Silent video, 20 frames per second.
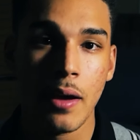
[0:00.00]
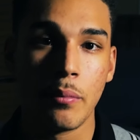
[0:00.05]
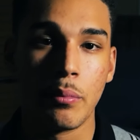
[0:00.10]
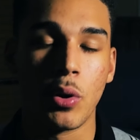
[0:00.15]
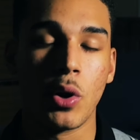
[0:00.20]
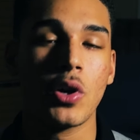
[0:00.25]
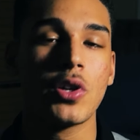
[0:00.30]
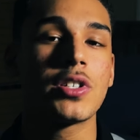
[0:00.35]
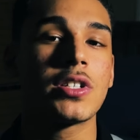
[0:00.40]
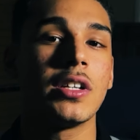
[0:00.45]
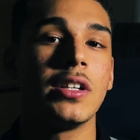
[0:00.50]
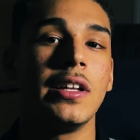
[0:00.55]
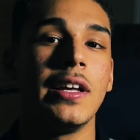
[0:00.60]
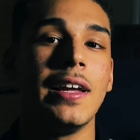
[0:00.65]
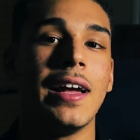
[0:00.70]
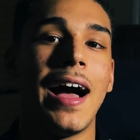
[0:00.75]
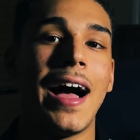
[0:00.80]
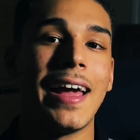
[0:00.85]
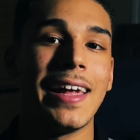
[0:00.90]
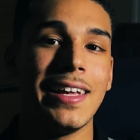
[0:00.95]

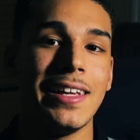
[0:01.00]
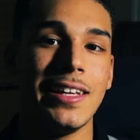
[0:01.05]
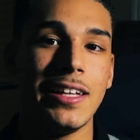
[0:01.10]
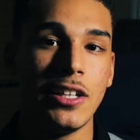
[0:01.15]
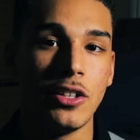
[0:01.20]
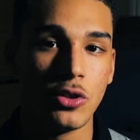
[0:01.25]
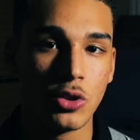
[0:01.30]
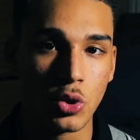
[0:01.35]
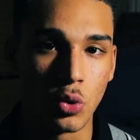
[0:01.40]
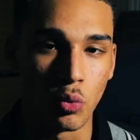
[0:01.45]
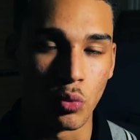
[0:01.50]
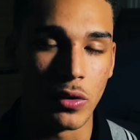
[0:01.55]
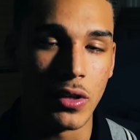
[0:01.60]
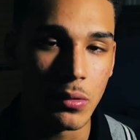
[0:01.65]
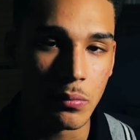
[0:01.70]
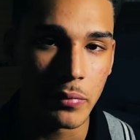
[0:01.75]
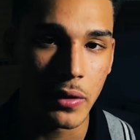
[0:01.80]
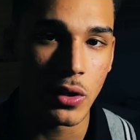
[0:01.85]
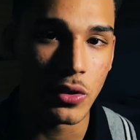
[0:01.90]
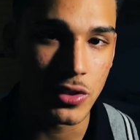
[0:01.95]
Personally, I eat 3
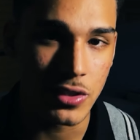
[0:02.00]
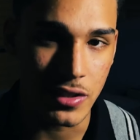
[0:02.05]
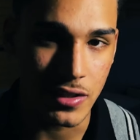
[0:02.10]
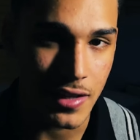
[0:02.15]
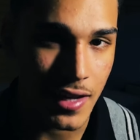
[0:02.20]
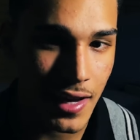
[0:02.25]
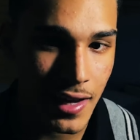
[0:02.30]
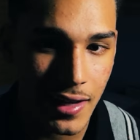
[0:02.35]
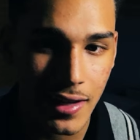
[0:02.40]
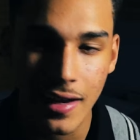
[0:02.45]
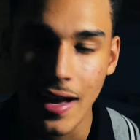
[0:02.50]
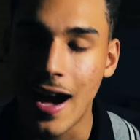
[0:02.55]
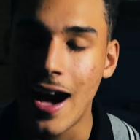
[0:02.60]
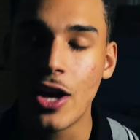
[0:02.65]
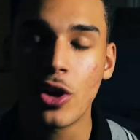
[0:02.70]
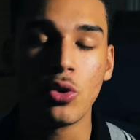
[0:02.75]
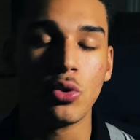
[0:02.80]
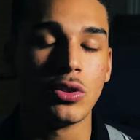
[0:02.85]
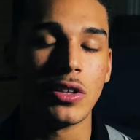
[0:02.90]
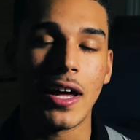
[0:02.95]
meals a day. I
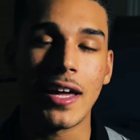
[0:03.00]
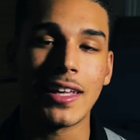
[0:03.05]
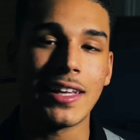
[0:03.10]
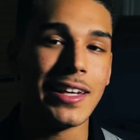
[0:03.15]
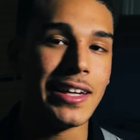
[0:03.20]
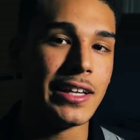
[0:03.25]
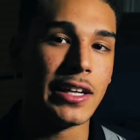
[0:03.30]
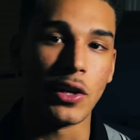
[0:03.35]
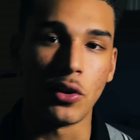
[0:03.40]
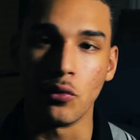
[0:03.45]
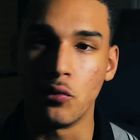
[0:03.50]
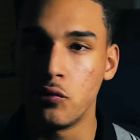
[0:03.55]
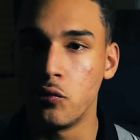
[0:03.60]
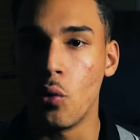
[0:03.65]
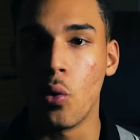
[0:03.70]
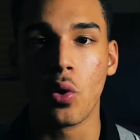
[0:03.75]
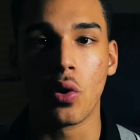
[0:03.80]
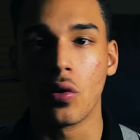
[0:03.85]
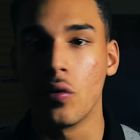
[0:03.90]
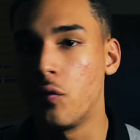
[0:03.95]
don't like eating
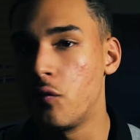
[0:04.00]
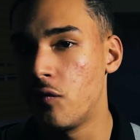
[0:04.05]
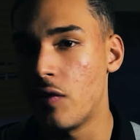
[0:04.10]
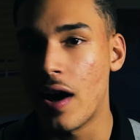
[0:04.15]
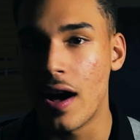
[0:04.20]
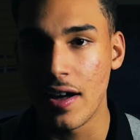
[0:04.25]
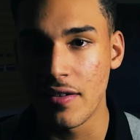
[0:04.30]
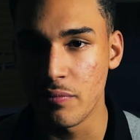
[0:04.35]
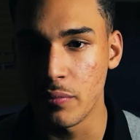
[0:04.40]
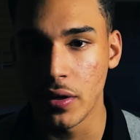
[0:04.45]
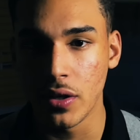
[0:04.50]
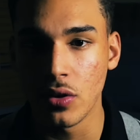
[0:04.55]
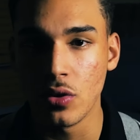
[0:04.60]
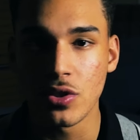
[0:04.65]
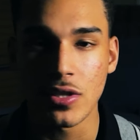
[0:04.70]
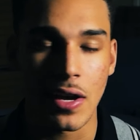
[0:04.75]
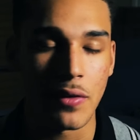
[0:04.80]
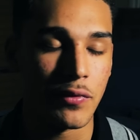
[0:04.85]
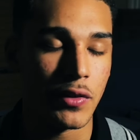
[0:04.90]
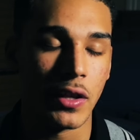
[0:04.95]
4 or 5
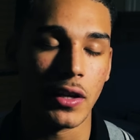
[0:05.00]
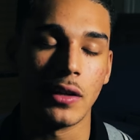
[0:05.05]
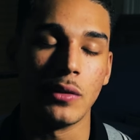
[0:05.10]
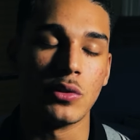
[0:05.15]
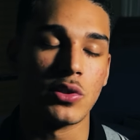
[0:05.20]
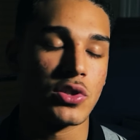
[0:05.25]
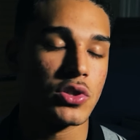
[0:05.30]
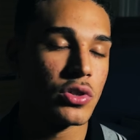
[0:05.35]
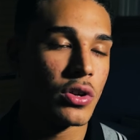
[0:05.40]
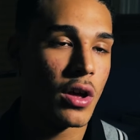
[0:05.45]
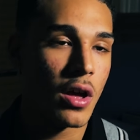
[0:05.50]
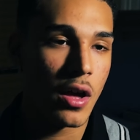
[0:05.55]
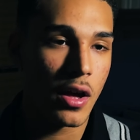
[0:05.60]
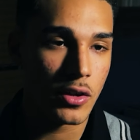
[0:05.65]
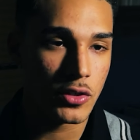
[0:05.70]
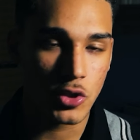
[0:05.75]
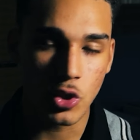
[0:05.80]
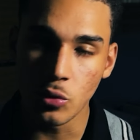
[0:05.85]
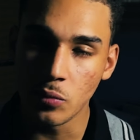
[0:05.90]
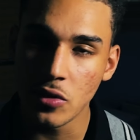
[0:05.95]
meals. I feel like it's
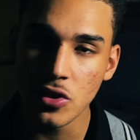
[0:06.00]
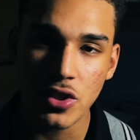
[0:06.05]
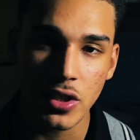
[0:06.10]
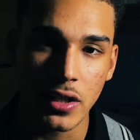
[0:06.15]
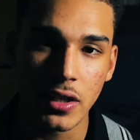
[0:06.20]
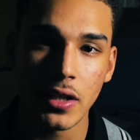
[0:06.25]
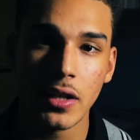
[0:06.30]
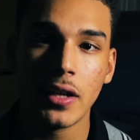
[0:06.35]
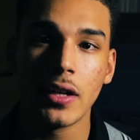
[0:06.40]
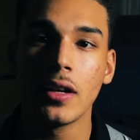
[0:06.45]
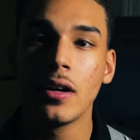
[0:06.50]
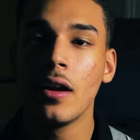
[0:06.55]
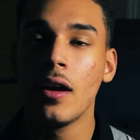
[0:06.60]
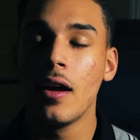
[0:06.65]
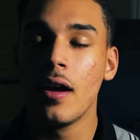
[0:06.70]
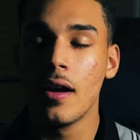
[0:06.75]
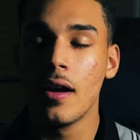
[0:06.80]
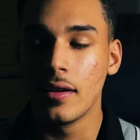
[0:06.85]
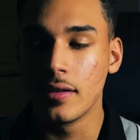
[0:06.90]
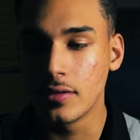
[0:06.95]
too much eating,
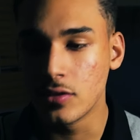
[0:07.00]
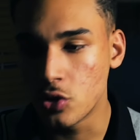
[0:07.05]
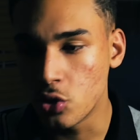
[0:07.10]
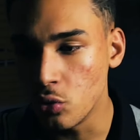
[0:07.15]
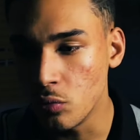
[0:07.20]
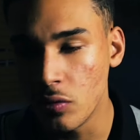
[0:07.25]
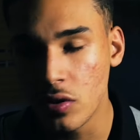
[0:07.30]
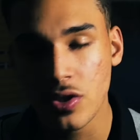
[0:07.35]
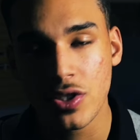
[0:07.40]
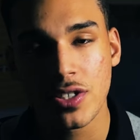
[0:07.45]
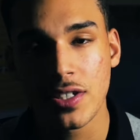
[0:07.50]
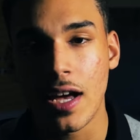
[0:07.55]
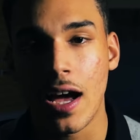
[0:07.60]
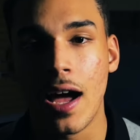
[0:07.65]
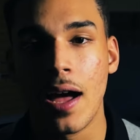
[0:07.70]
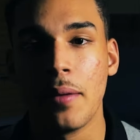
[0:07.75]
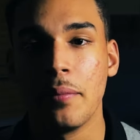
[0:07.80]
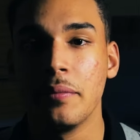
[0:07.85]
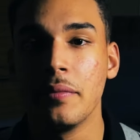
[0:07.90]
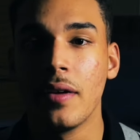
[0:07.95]
too much
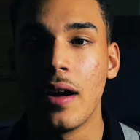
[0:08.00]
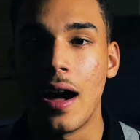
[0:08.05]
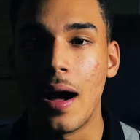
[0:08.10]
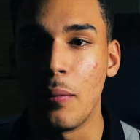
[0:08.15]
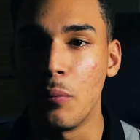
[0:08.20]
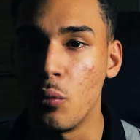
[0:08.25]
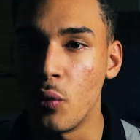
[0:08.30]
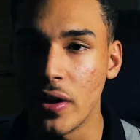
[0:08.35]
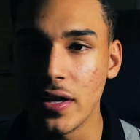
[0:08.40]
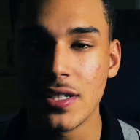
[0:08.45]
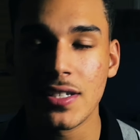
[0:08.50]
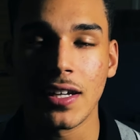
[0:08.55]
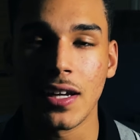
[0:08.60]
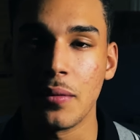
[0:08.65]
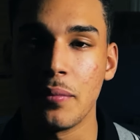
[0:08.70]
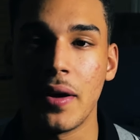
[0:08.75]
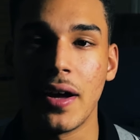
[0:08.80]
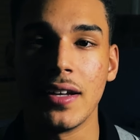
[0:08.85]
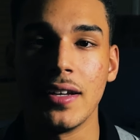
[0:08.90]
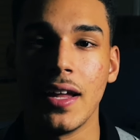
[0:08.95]
time I'm wasting in
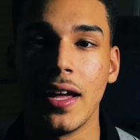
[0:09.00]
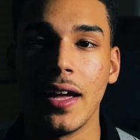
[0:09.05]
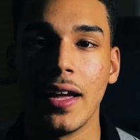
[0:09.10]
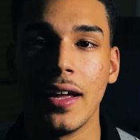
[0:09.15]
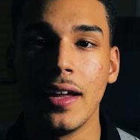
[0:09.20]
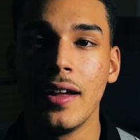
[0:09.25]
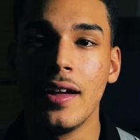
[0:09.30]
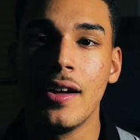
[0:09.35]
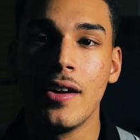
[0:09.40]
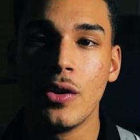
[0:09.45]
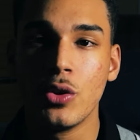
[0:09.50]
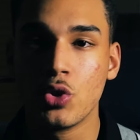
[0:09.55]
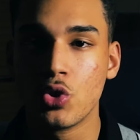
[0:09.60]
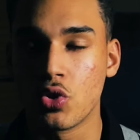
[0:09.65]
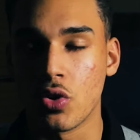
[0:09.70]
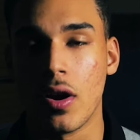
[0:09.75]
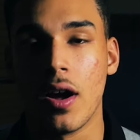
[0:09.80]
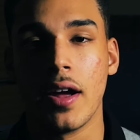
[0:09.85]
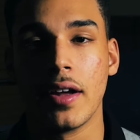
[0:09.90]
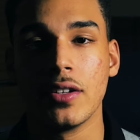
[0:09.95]
my day
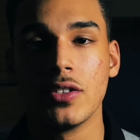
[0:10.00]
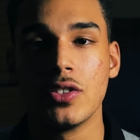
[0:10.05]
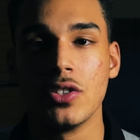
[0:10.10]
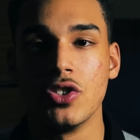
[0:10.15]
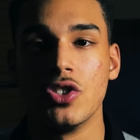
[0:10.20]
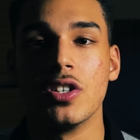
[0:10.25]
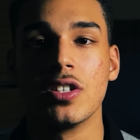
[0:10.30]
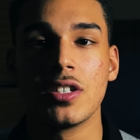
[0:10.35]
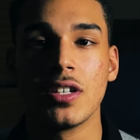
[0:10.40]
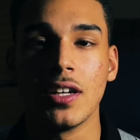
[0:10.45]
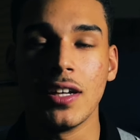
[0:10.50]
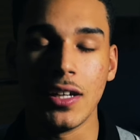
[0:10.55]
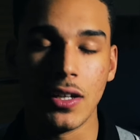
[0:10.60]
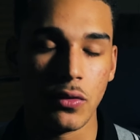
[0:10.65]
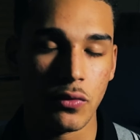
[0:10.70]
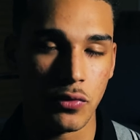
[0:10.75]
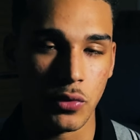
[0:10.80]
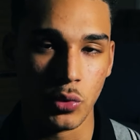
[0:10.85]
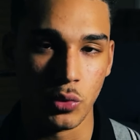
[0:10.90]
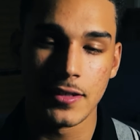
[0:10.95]
trying to just
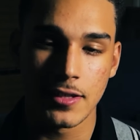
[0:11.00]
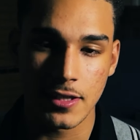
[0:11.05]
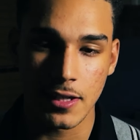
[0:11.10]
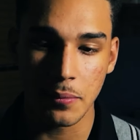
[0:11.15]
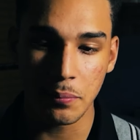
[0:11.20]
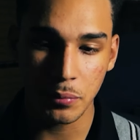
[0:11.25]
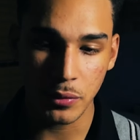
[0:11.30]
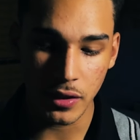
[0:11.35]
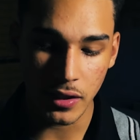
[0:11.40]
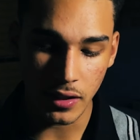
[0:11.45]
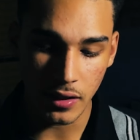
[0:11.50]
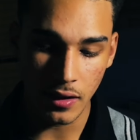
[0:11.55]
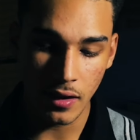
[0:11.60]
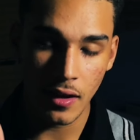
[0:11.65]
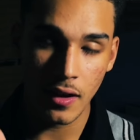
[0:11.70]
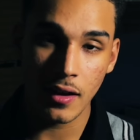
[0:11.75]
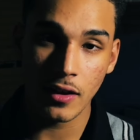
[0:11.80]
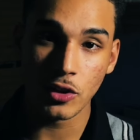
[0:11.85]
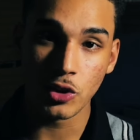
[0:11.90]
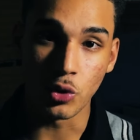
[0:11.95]
eat food. Simply
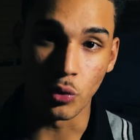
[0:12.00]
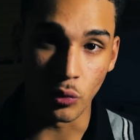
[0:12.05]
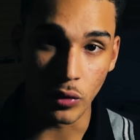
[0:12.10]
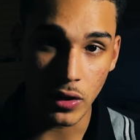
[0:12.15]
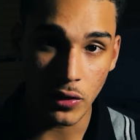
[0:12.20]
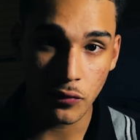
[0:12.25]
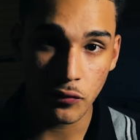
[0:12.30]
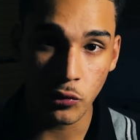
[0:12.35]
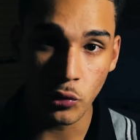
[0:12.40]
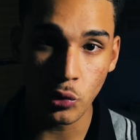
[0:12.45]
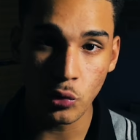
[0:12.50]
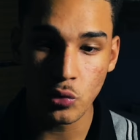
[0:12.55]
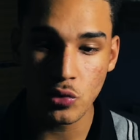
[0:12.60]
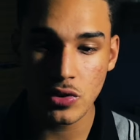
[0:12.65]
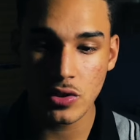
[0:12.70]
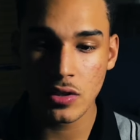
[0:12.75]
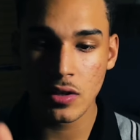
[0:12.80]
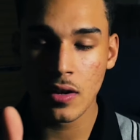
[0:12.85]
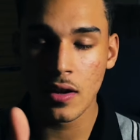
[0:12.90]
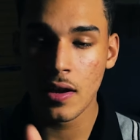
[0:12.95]
3
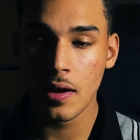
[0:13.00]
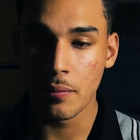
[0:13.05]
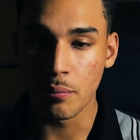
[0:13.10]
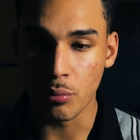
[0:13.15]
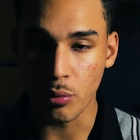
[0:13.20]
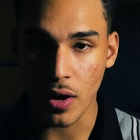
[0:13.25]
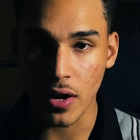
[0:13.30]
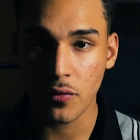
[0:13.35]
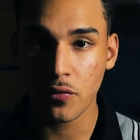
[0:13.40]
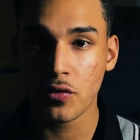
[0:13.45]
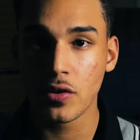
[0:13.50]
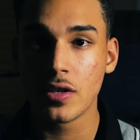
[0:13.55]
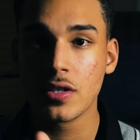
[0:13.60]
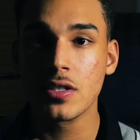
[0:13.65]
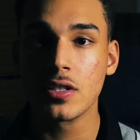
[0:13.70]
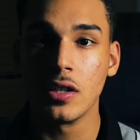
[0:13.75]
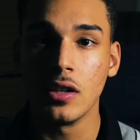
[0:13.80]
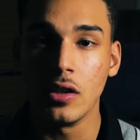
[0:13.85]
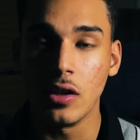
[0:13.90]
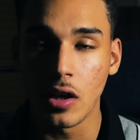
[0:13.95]
foods,
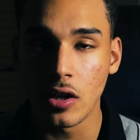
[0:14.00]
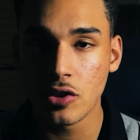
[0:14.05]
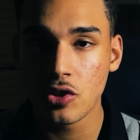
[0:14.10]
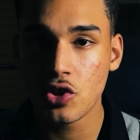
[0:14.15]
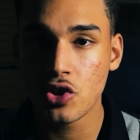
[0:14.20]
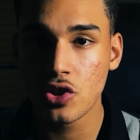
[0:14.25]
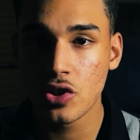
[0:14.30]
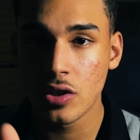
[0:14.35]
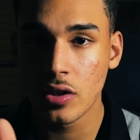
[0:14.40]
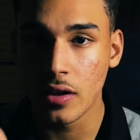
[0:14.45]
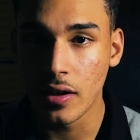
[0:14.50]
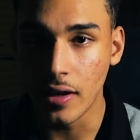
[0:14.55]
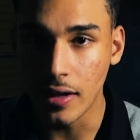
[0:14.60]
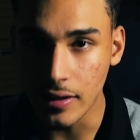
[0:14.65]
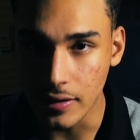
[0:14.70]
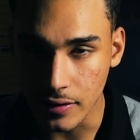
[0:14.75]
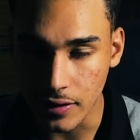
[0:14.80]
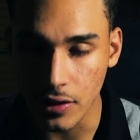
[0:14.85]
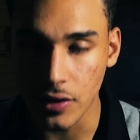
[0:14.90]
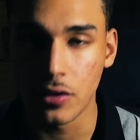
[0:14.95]
breakfast, lunch,
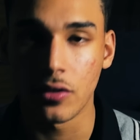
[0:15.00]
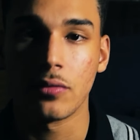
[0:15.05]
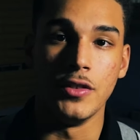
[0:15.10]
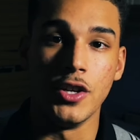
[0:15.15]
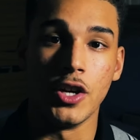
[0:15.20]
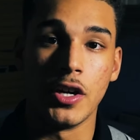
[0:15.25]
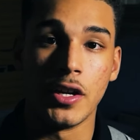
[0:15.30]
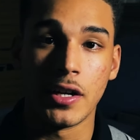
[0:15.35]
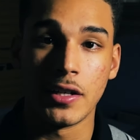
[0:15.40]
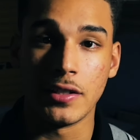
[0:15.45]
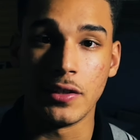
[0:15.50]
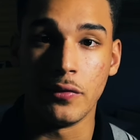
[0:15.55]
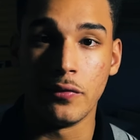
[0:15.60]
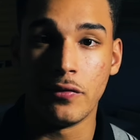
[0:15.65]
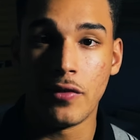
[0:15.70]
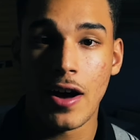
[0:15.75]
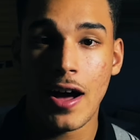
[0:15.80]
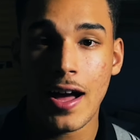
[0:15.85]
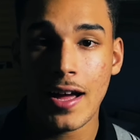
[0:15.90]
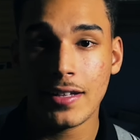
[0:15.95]
and dinner. You're gonna
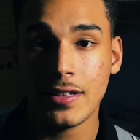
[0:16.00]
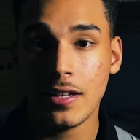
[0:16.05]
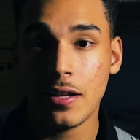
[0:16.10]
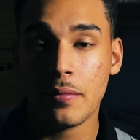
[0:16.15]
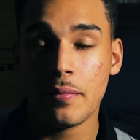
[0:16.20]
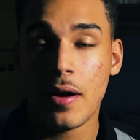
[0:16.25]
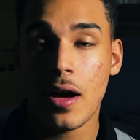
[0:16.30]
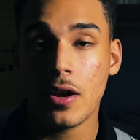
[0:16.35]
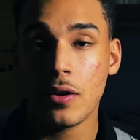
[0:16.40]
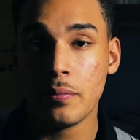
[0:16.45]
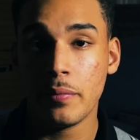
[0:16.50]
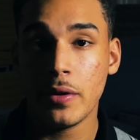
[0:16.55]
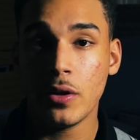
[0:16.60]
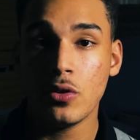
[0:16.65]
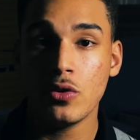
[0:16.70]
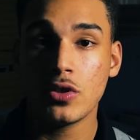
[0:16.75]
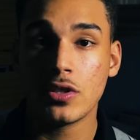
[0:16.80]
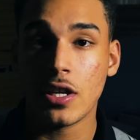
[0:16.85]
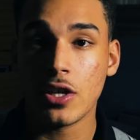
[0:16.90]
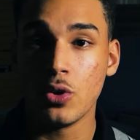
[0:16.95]
divide the amount of
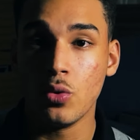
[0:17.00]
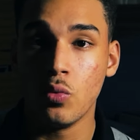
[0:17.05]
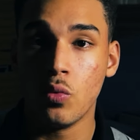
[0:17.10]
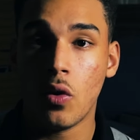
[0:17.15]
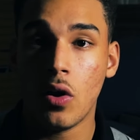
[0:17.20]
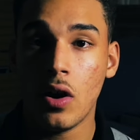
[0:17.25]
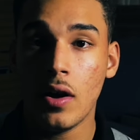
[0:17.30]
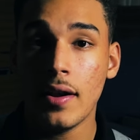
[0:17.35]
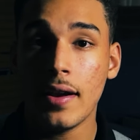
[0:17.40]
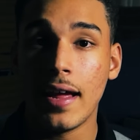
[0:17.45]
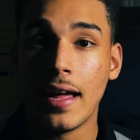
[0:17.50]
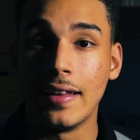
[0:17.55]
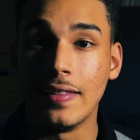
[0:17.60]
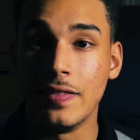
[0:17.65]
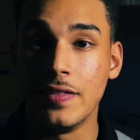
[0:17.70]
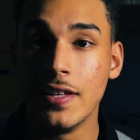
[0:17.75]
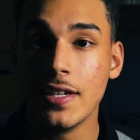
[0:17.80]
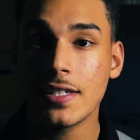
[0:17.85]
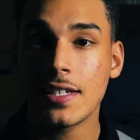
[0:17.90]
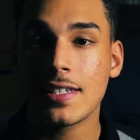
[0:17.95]
meals that you want,
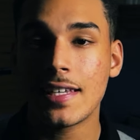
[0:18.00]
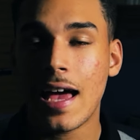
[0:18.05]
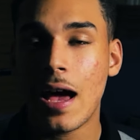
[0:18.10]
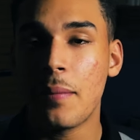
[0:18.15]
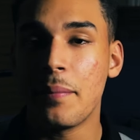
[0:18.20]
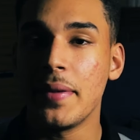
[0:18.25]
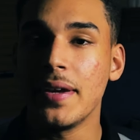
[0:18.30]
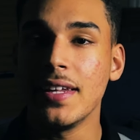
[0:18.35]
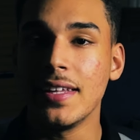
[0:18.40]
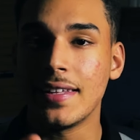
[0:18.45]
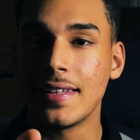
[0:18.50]
and this is how many